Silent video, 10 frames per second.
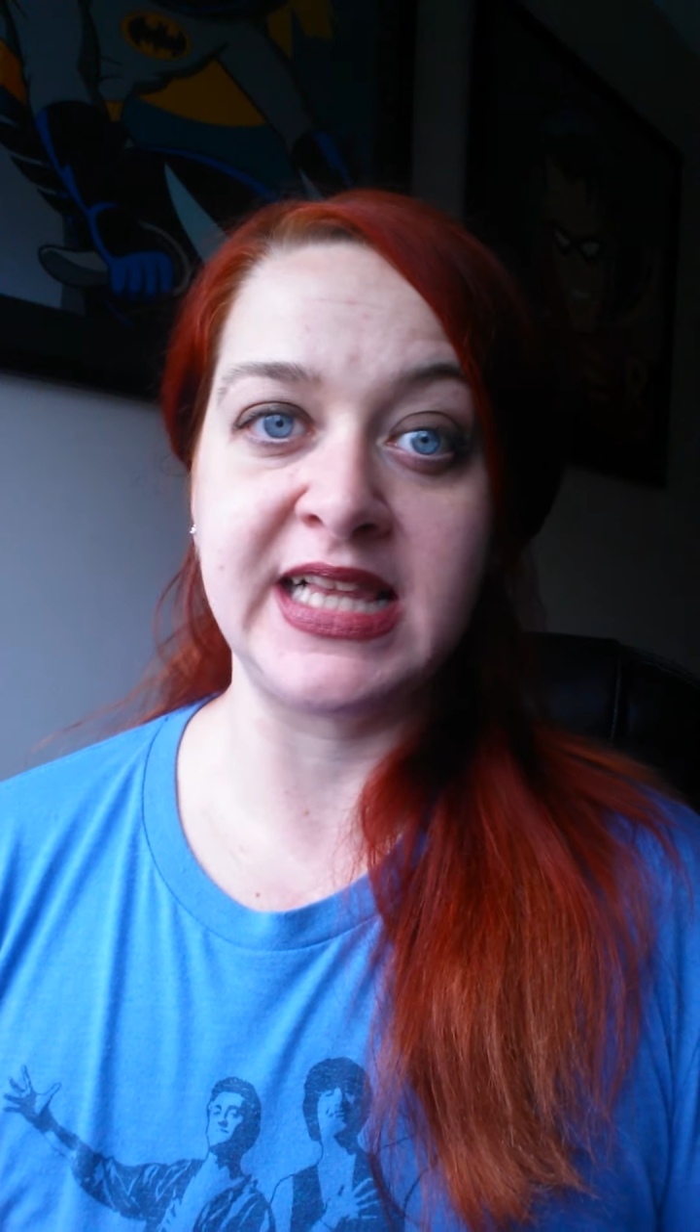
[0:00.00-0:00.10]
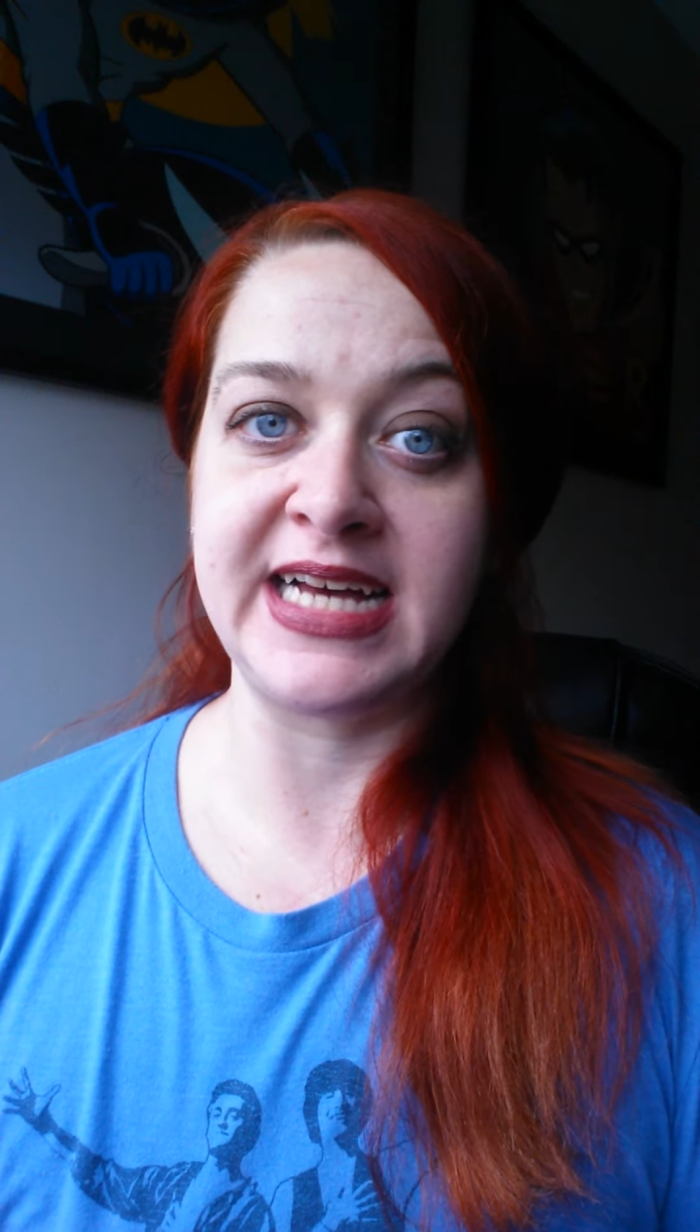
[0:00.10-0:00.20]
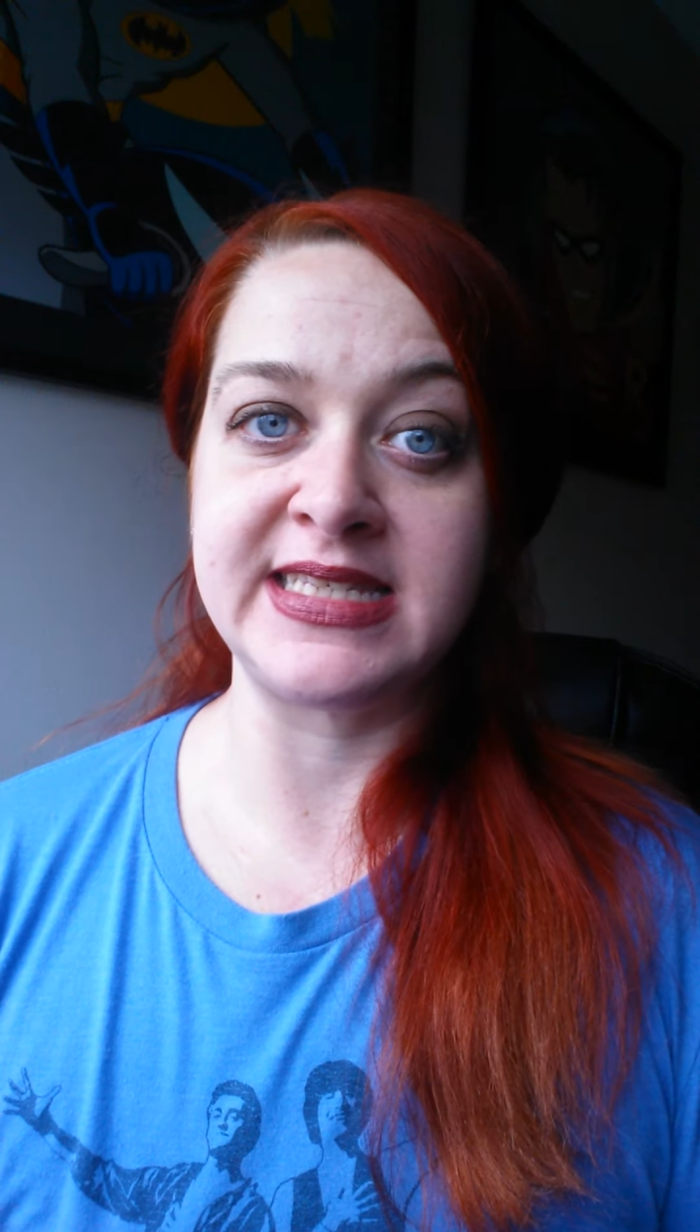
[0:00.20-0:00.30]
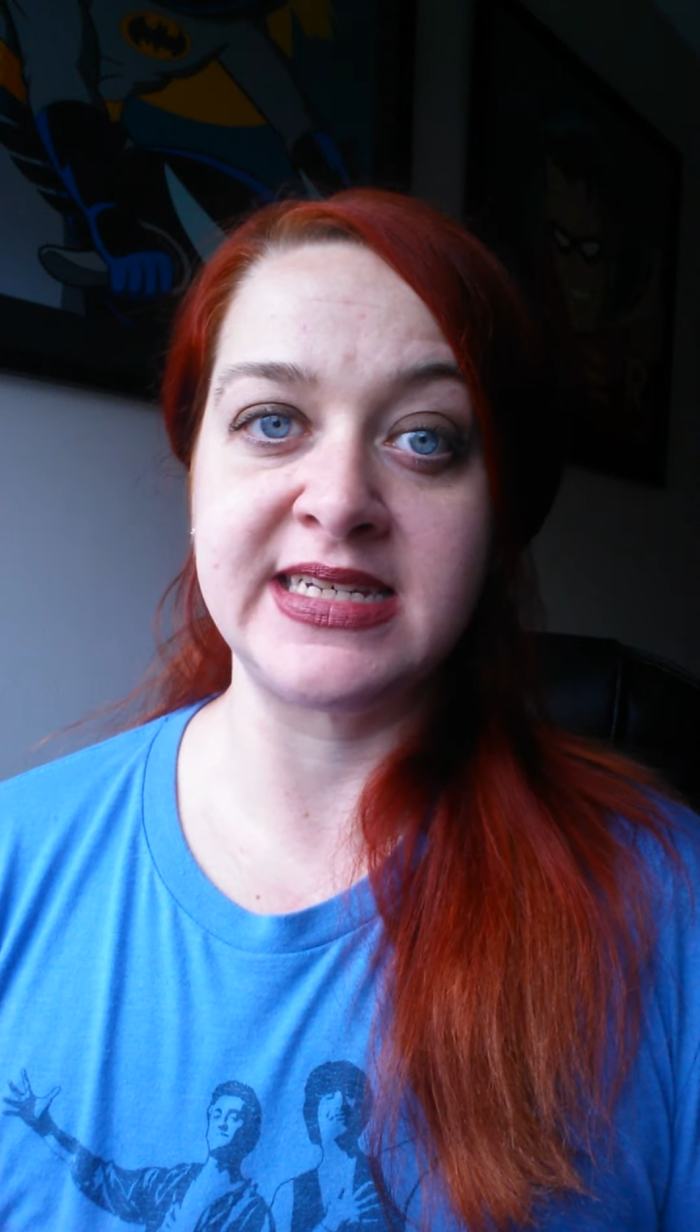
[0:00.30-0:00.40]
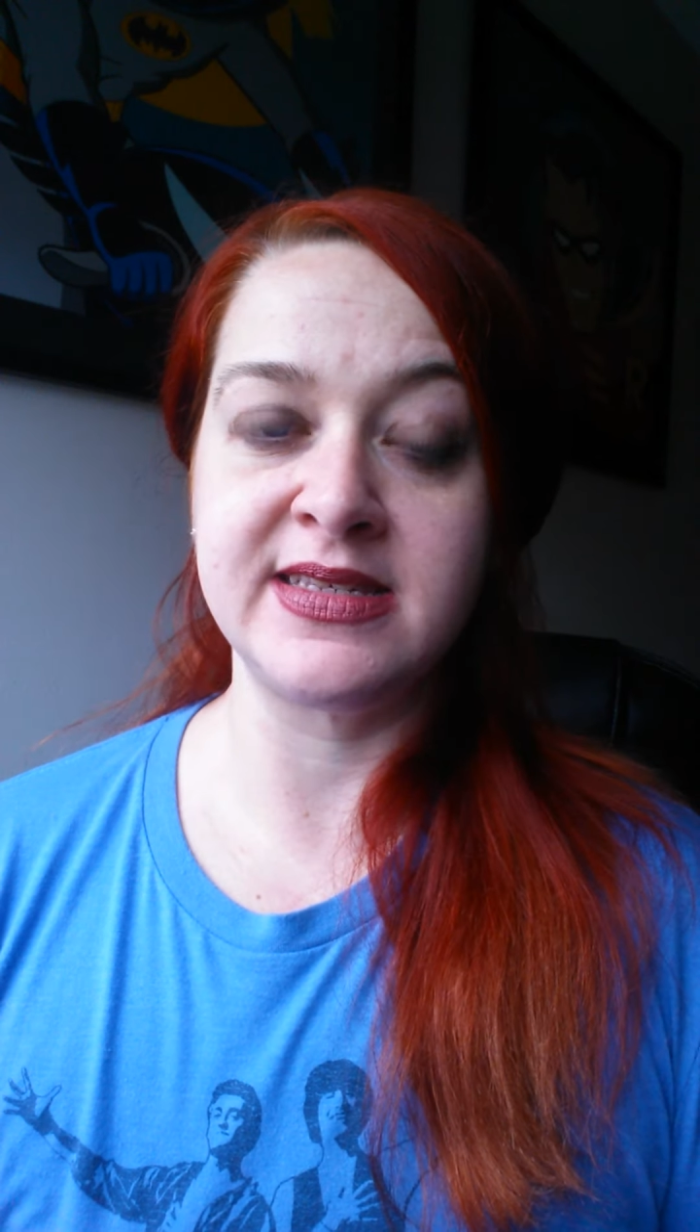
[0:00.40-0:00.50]

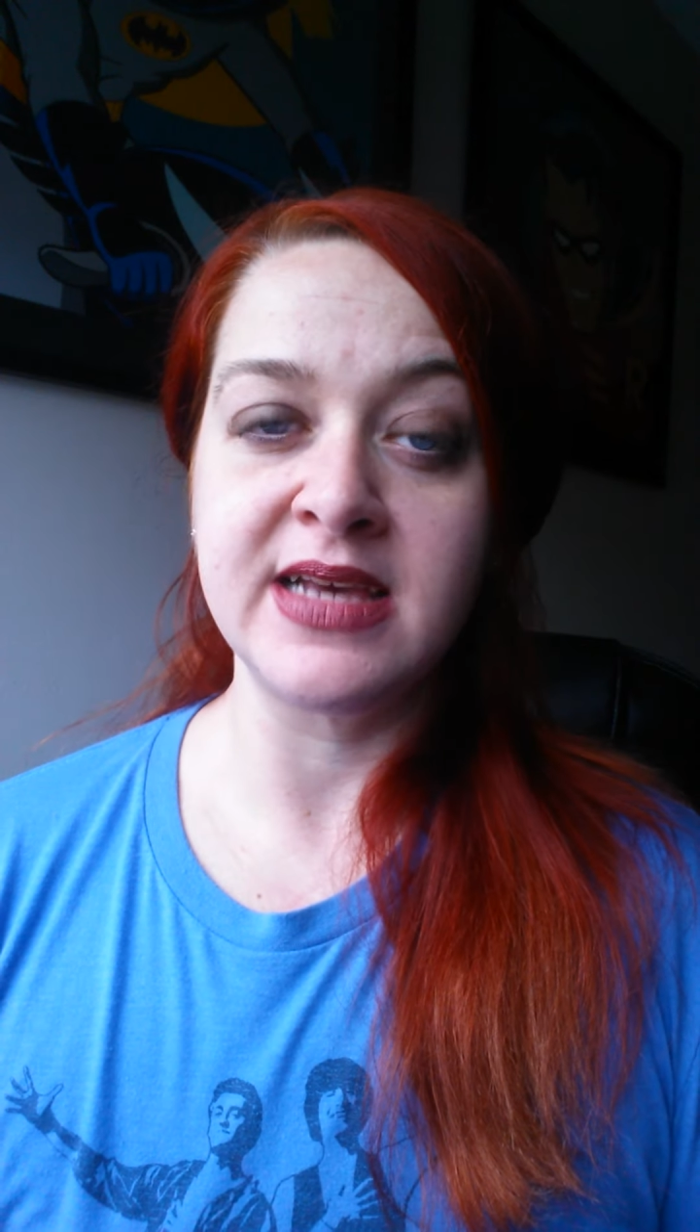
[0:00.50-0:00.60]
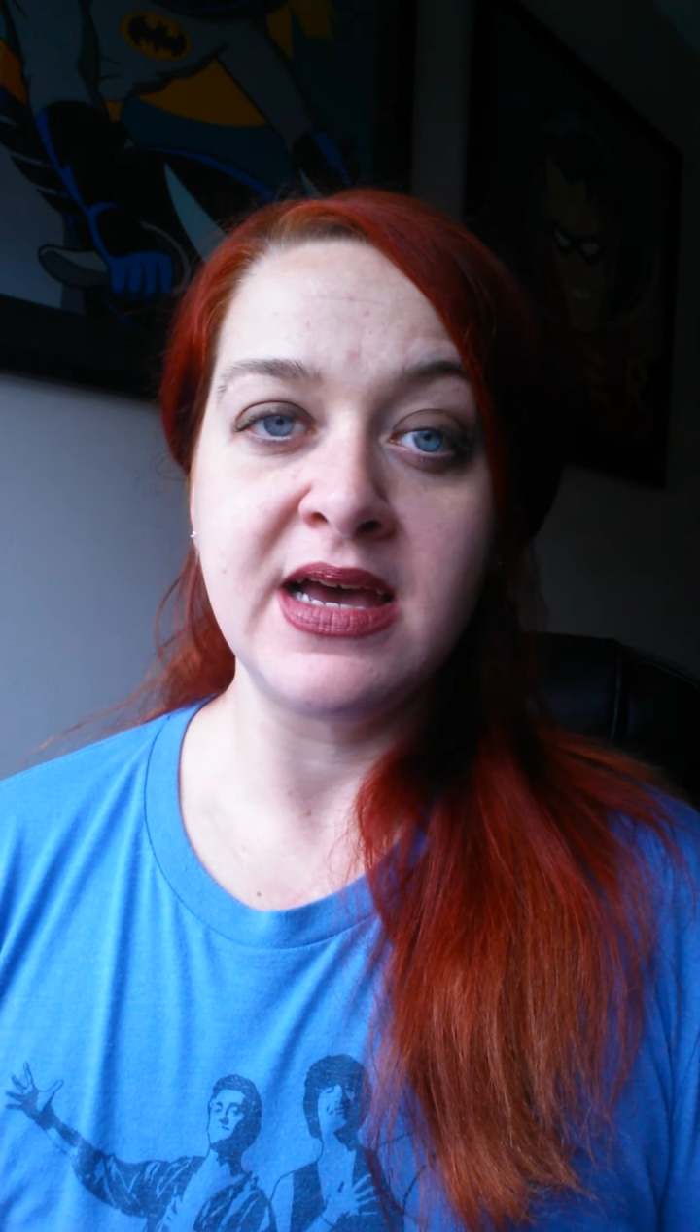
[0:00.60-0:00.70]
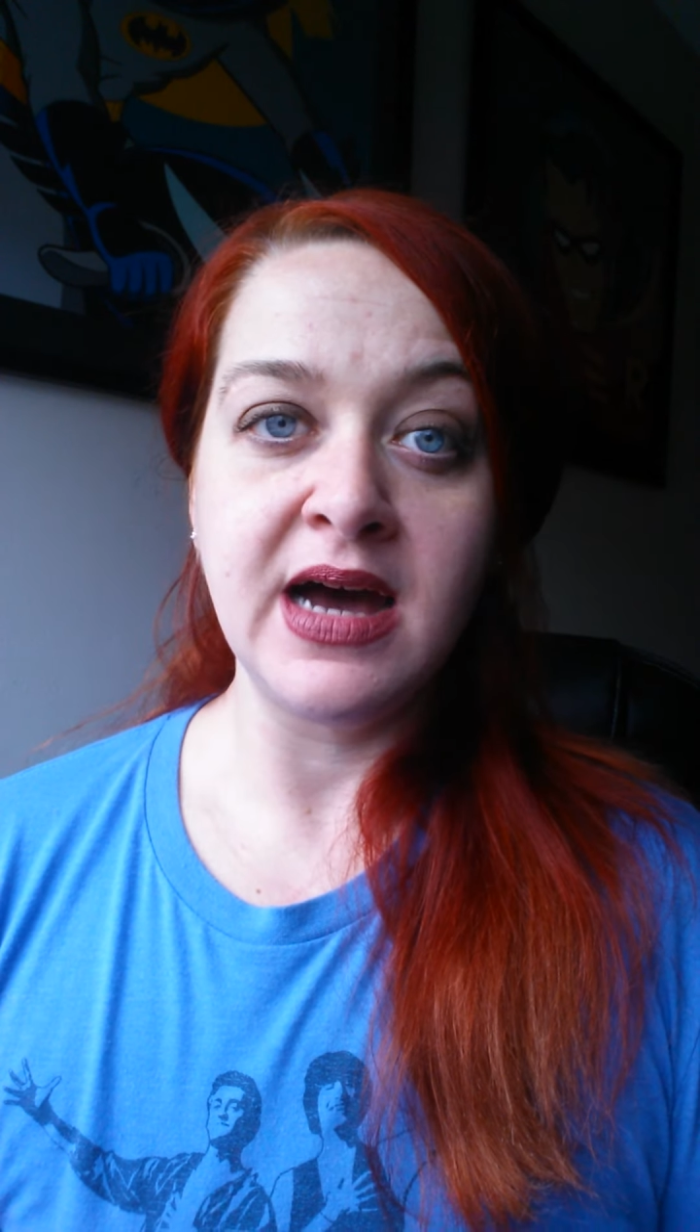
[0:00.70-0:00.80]
classes,